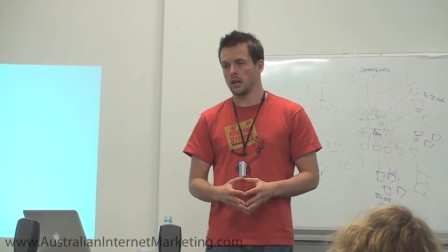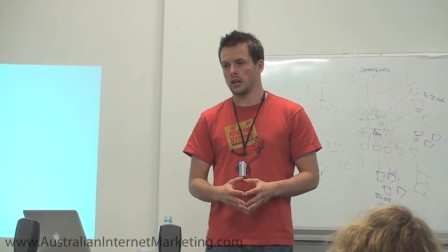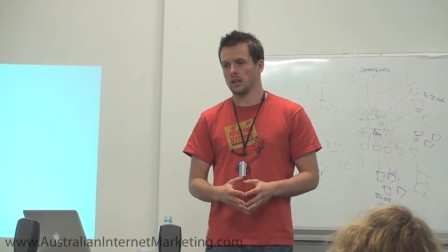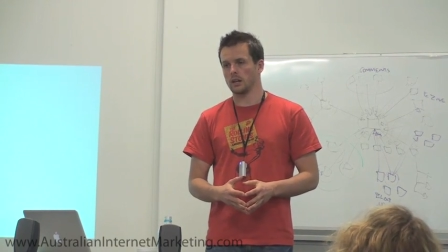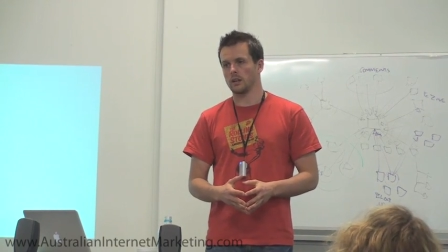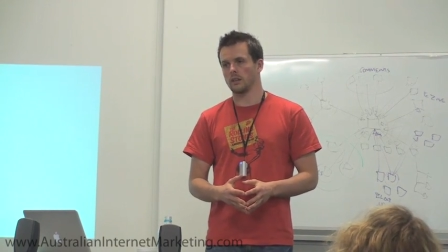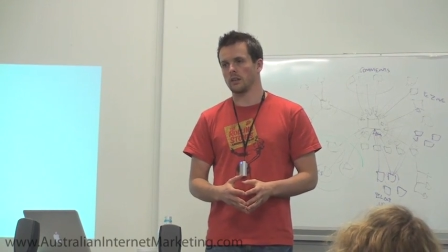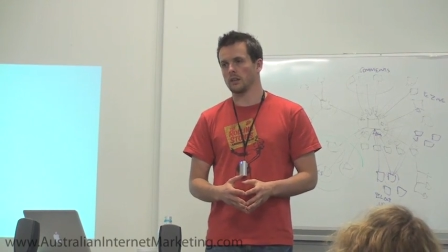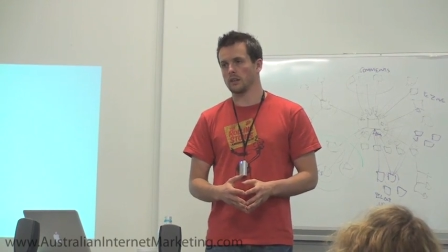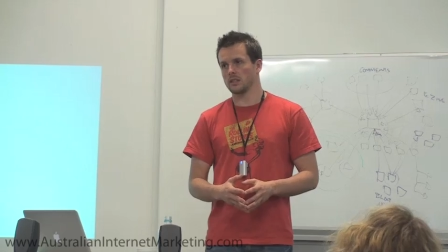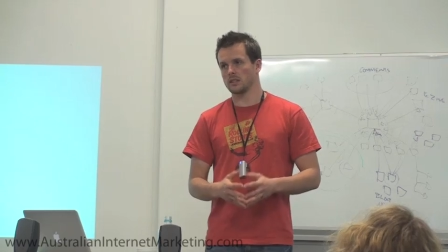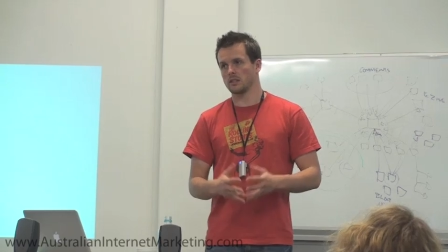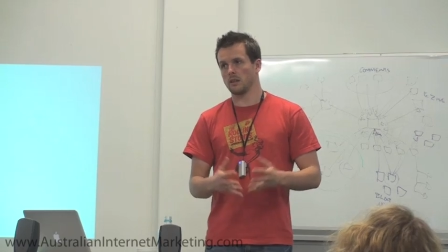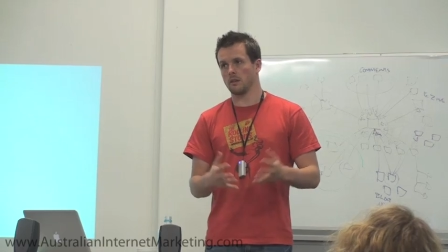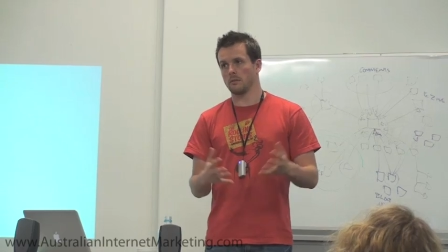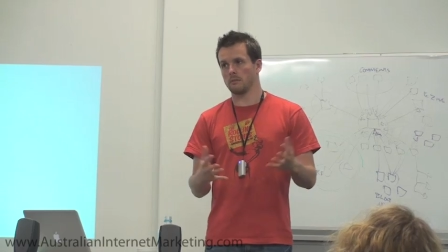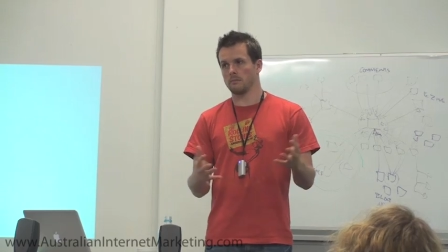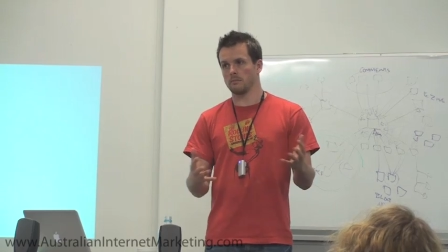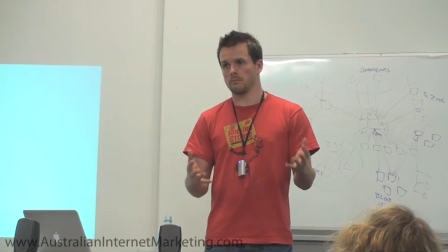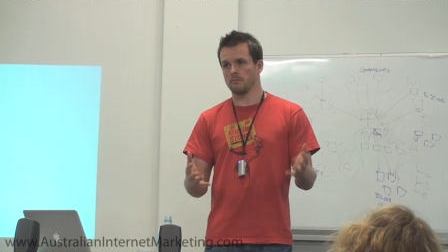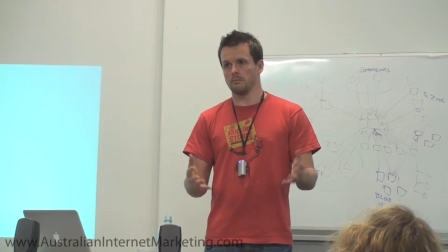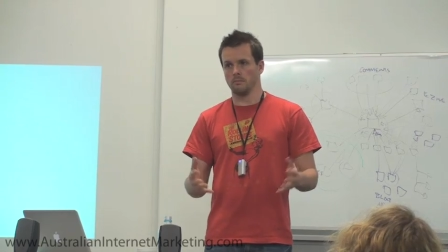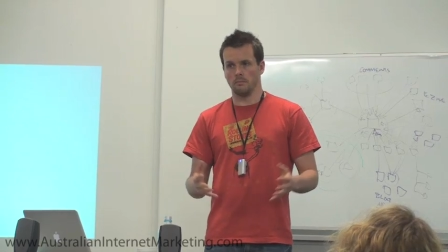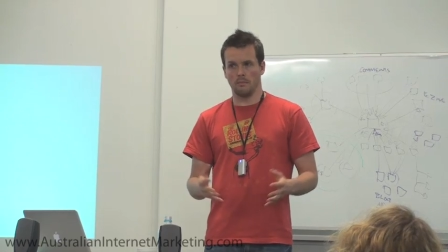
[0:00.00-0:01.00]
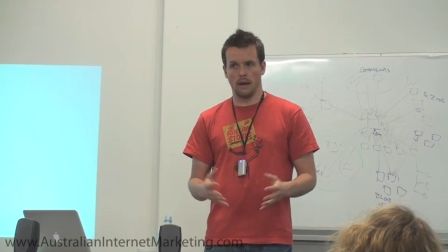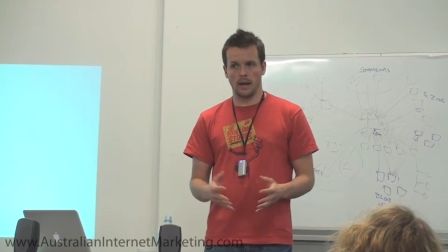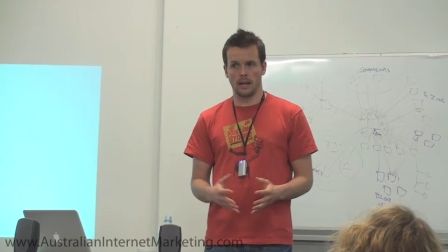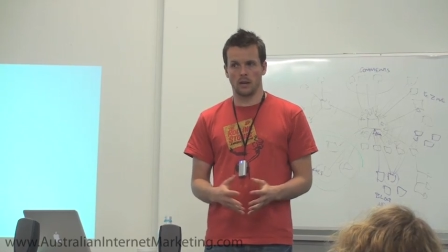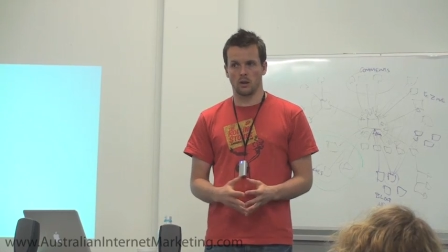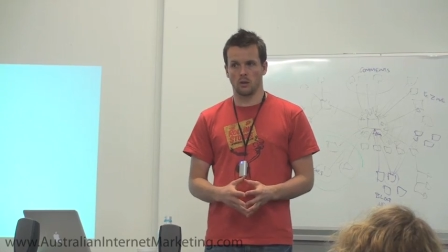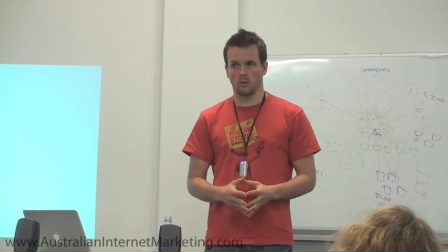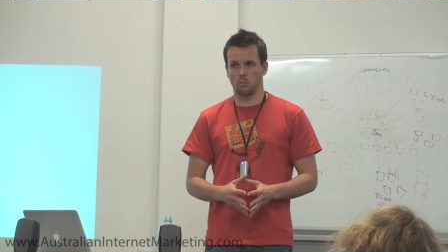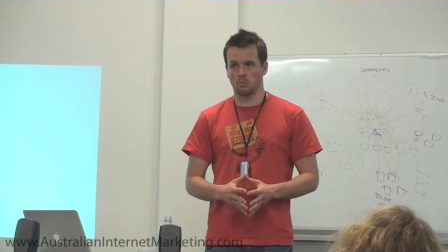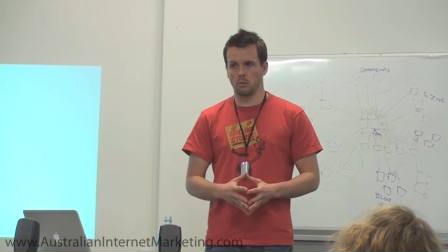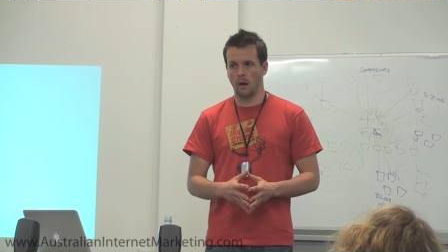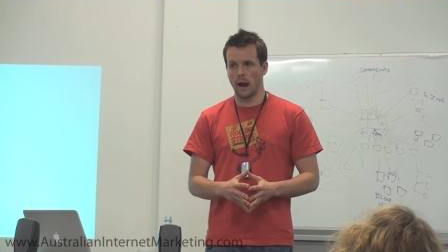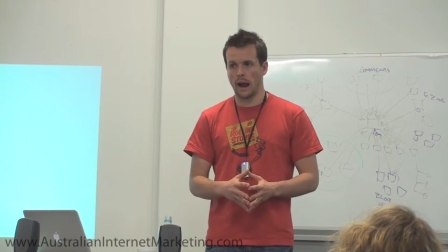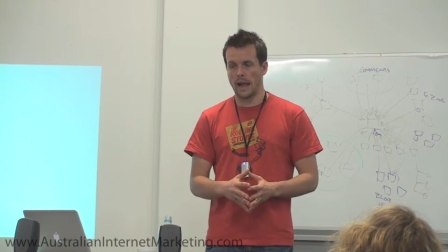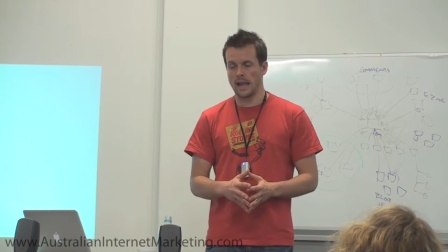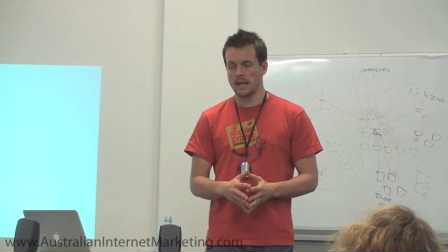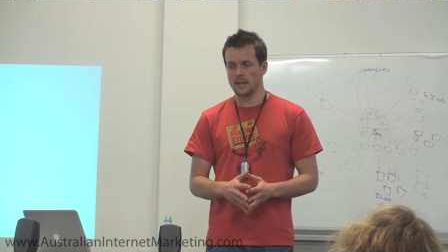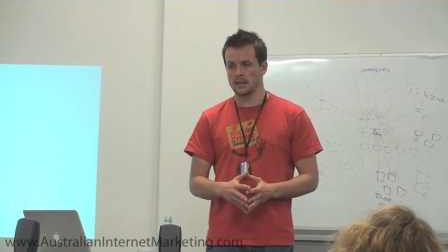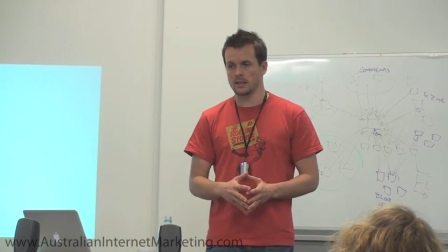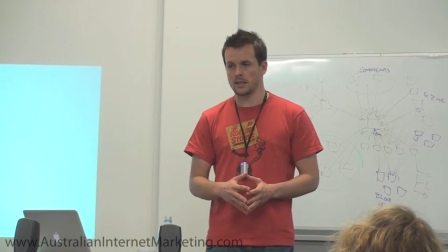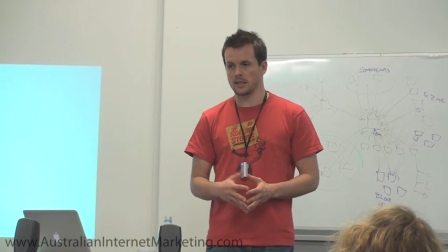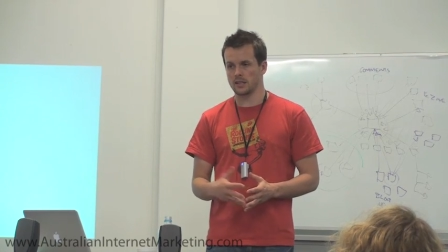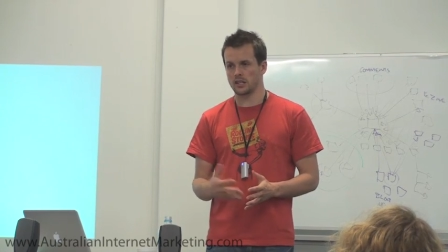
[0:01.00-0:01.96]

it's not make or break.